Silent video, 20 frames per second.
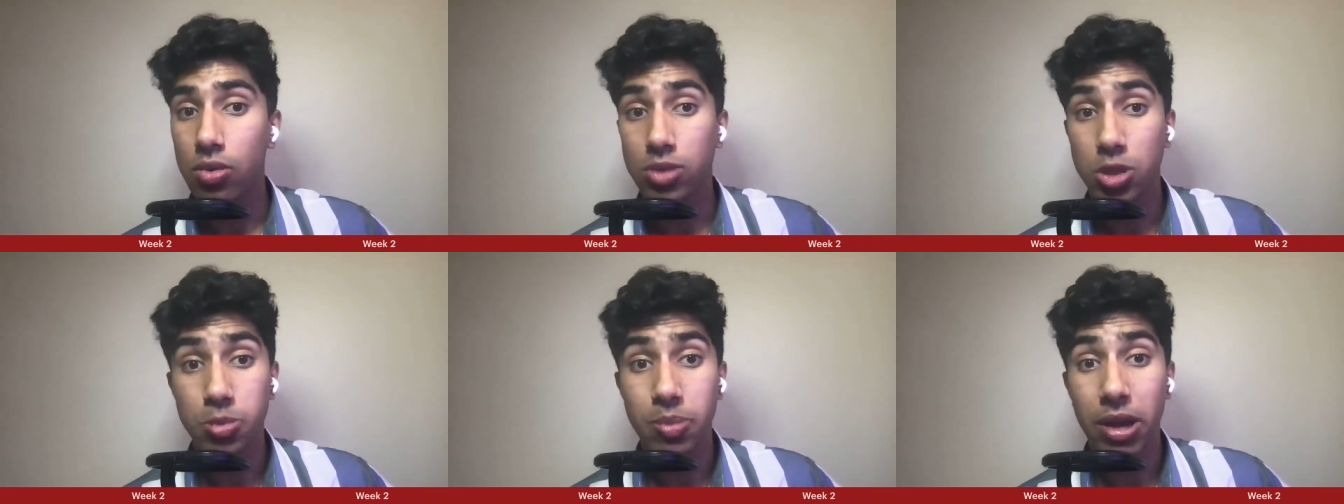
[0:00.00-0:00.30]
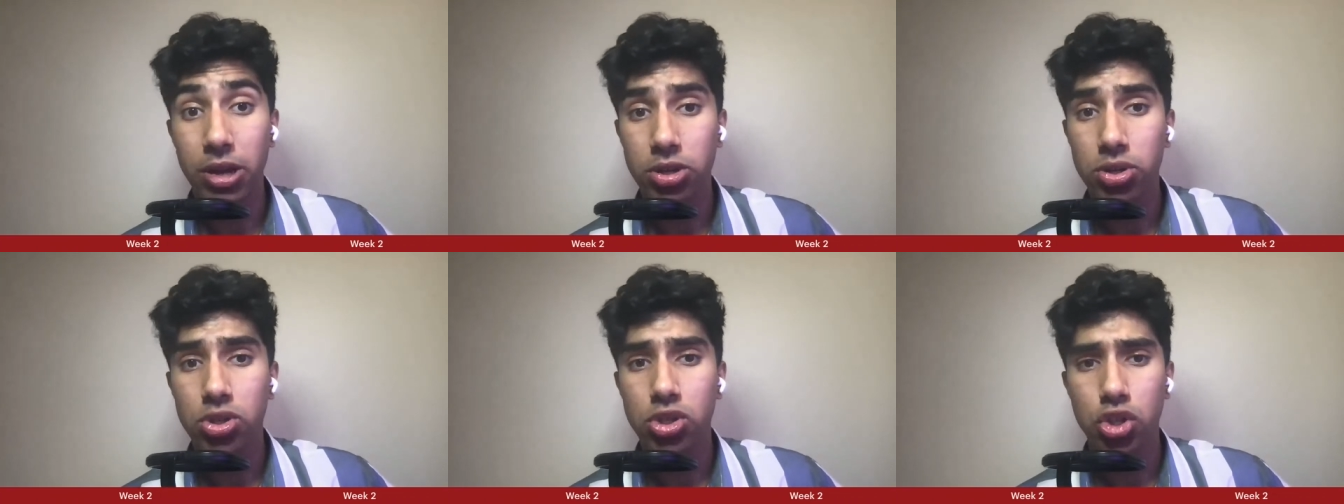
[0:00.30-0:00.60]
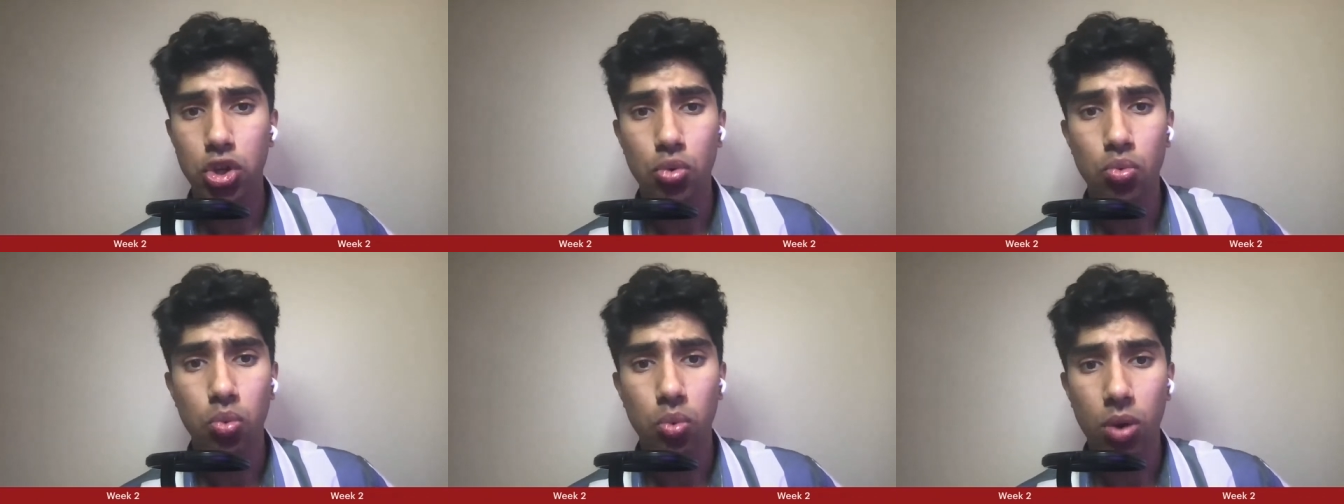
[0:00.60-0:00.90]
special
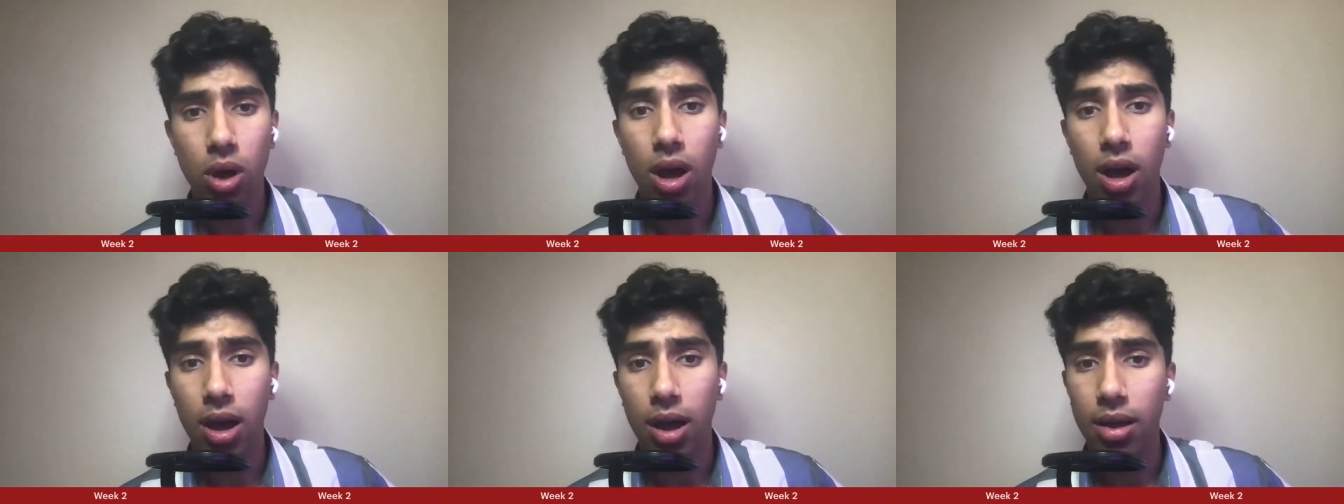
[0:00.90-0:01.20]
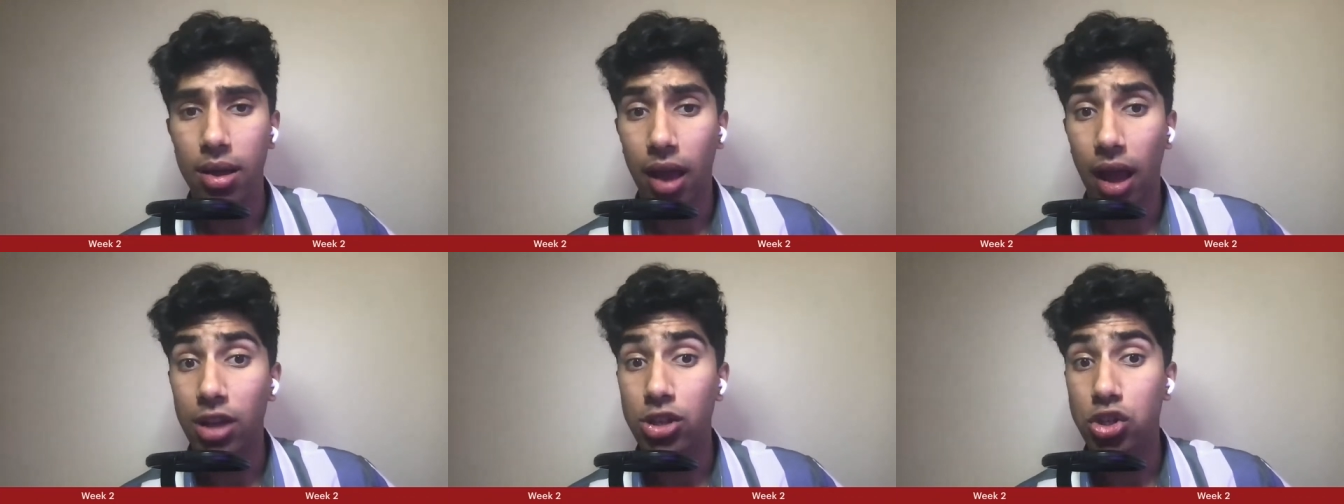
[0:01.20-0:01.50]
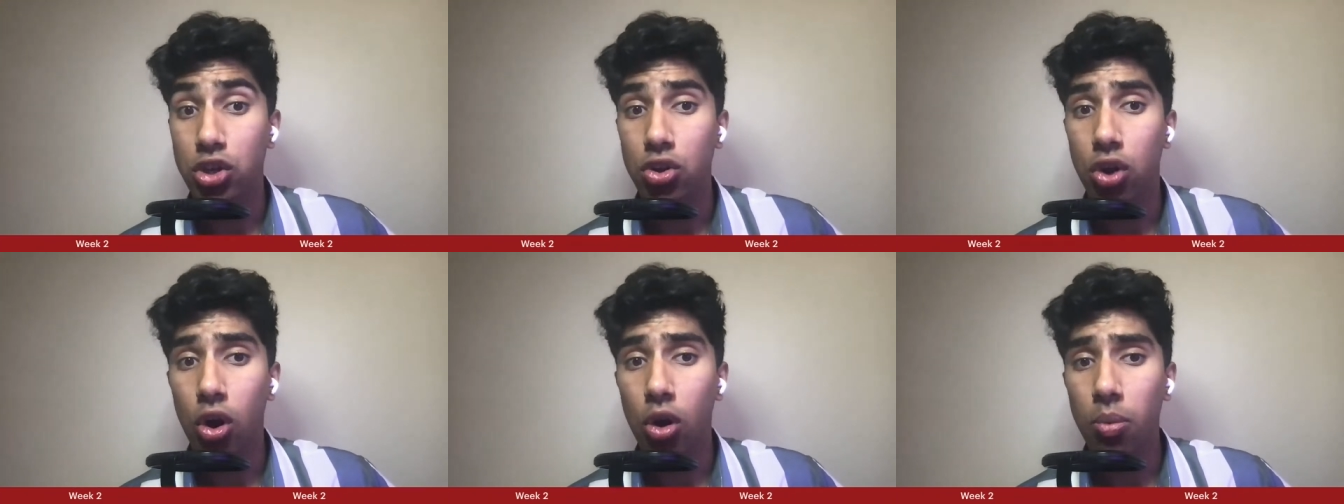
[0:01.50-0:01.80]
as
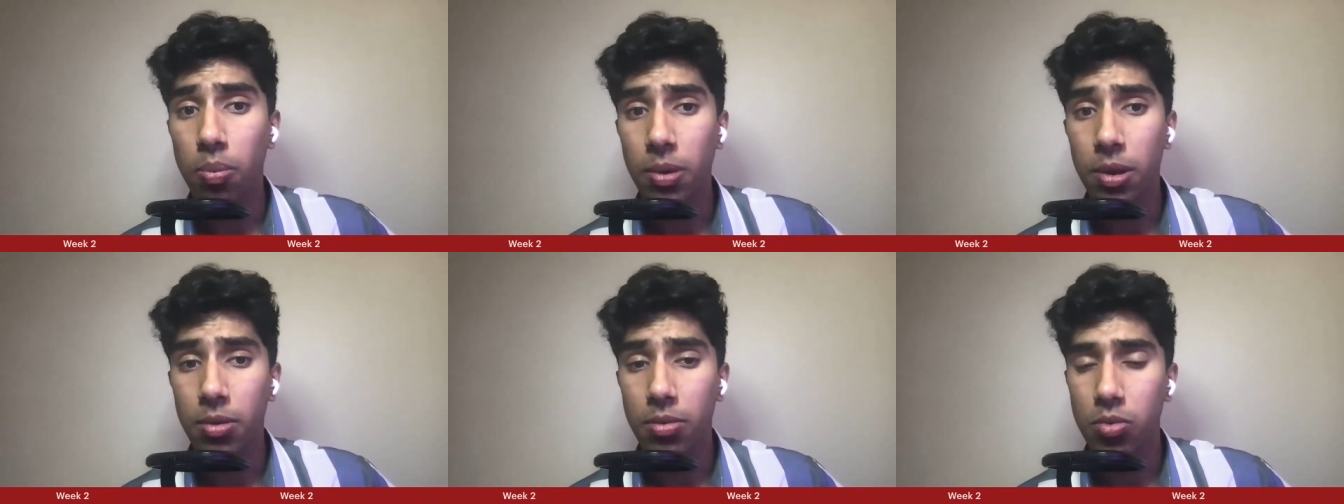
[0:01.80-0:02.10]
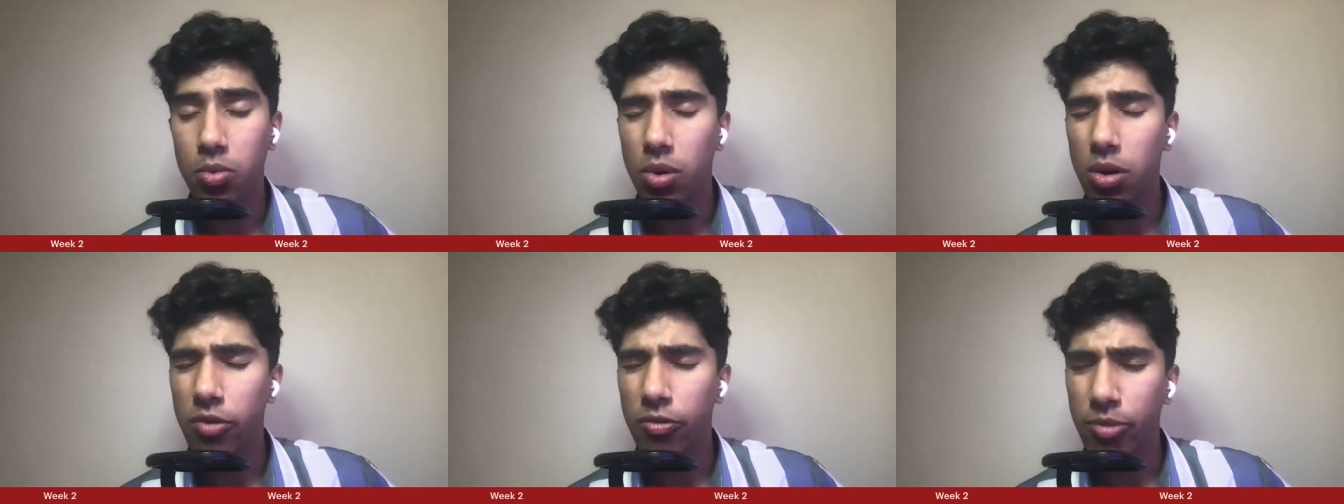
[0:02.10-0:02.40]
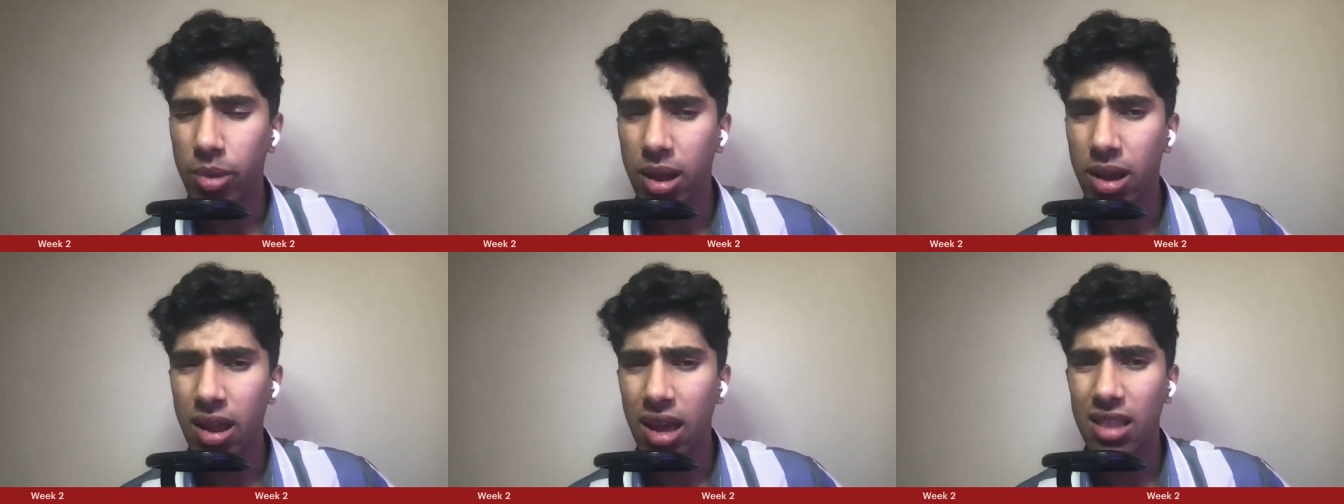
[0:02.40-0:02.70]
you'd hope it would
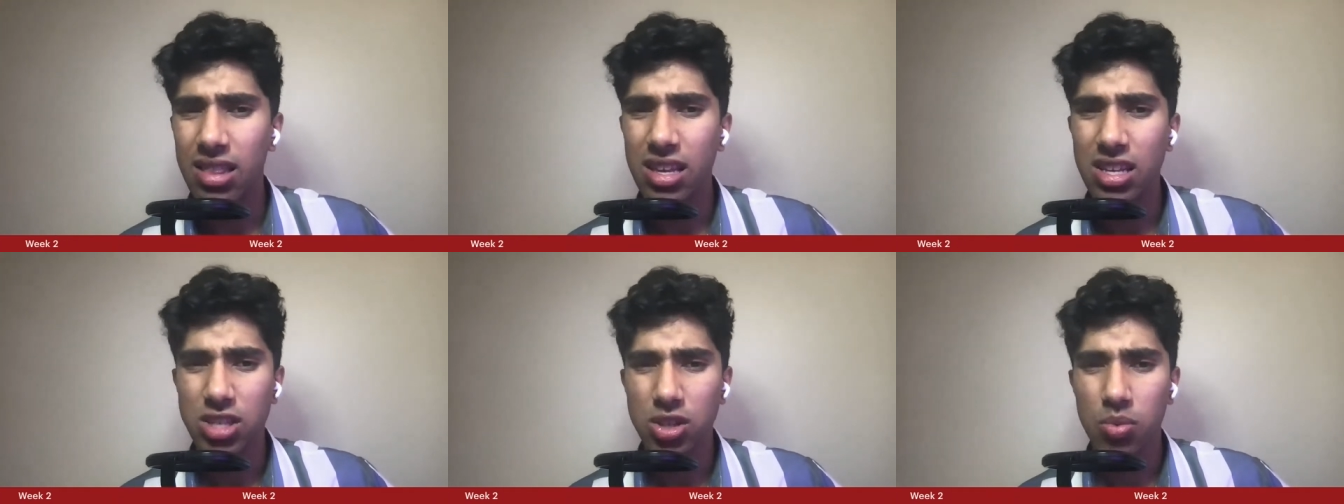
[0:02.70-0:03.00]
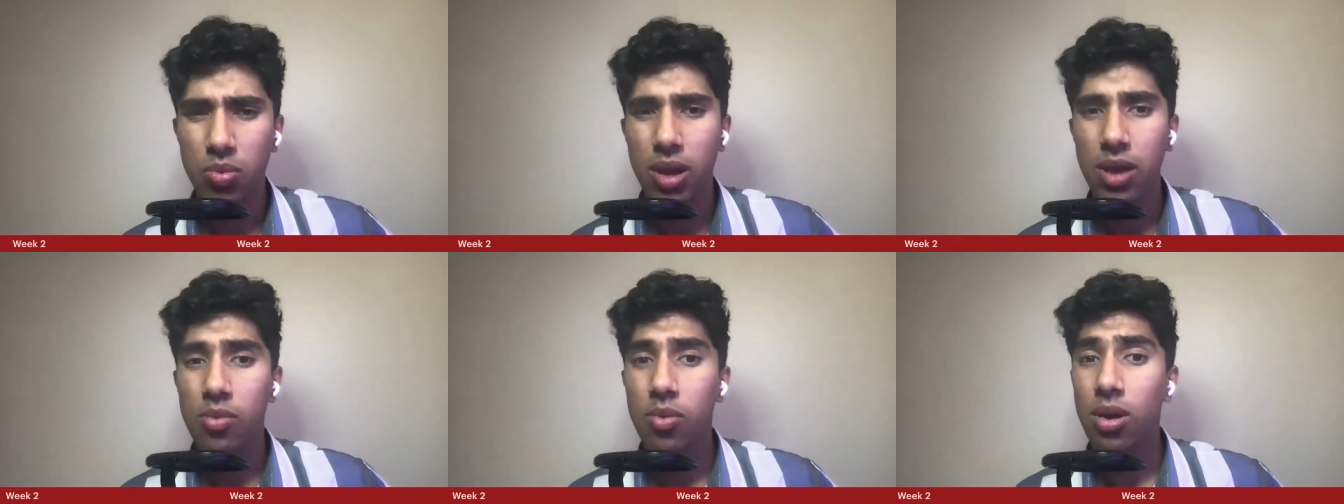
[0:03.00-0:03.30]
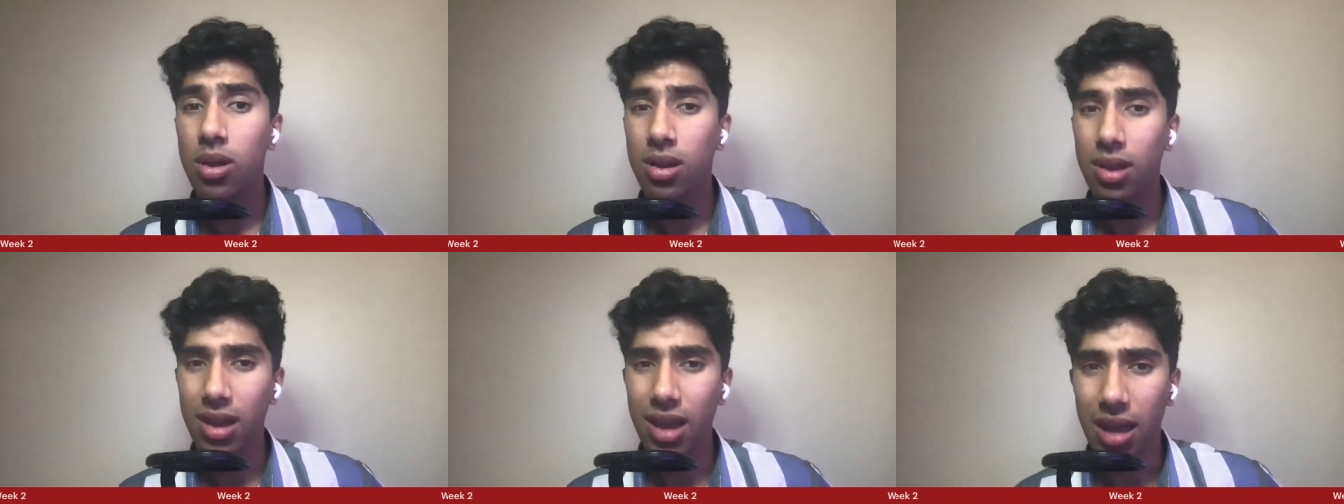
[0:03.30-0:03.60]
have been, at least in week one.